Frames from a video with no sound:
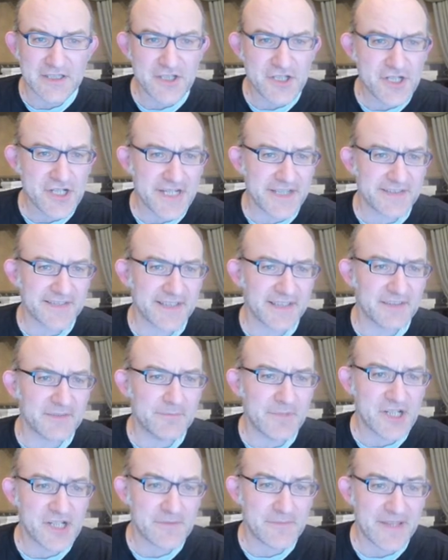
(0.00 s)

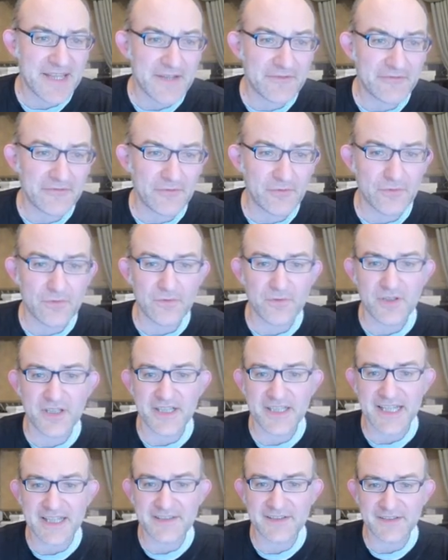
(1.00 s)
g6, bishop e4
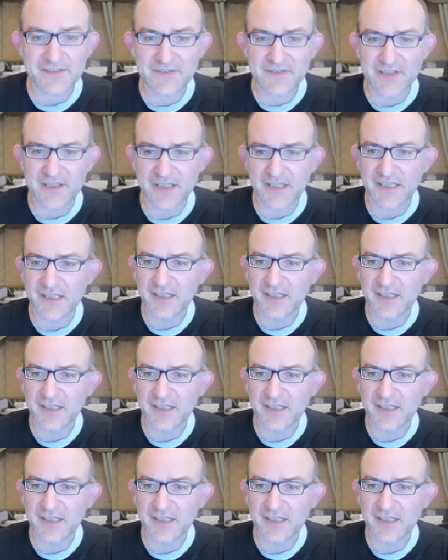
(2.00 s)
against